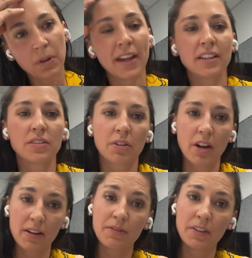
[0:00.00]
Playing to a
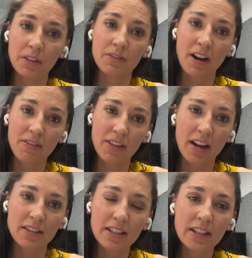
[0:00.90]
crowd of
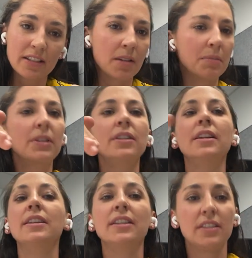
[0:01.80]
55,000 is
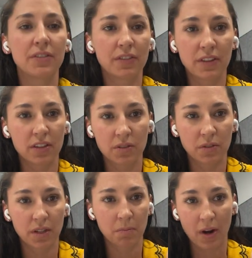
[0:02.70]
completely different than
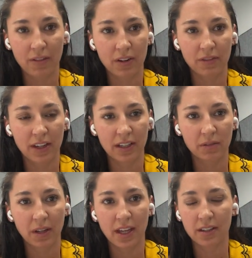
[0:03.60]
doing a private event.
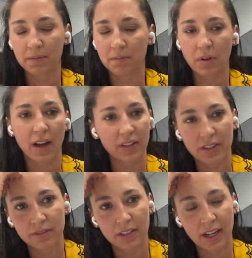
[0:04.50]
We had a
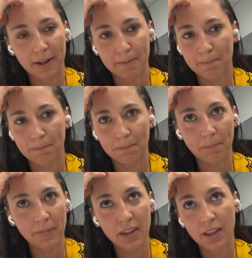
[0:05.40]
private um,
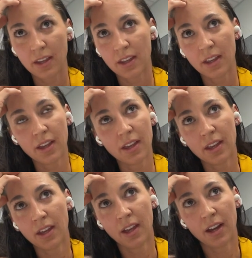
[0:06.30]

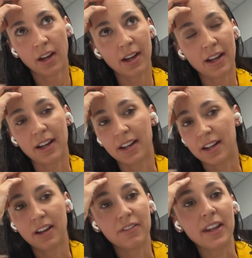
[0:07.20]

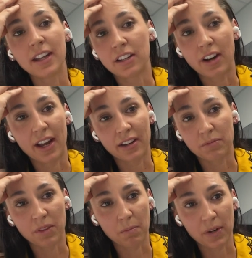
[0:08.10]
uh, event at
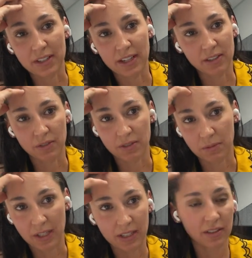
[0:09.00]
Crown, the presidential
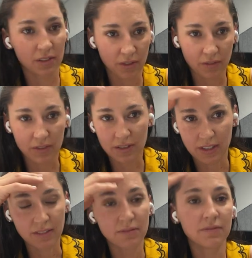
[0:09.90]
suite, you know,
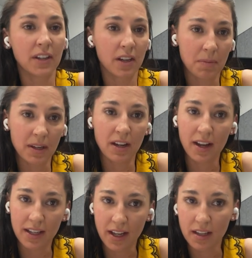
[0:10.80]
obviously VIP,
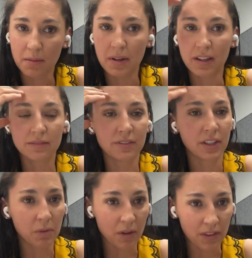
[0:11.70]
high caliber,
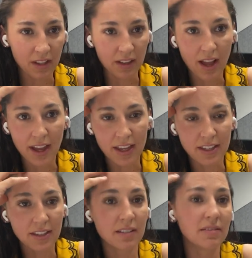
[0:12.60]
very wealthy
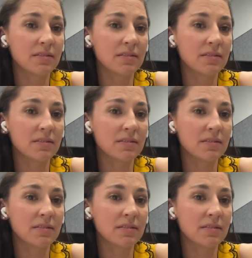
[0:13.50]
client,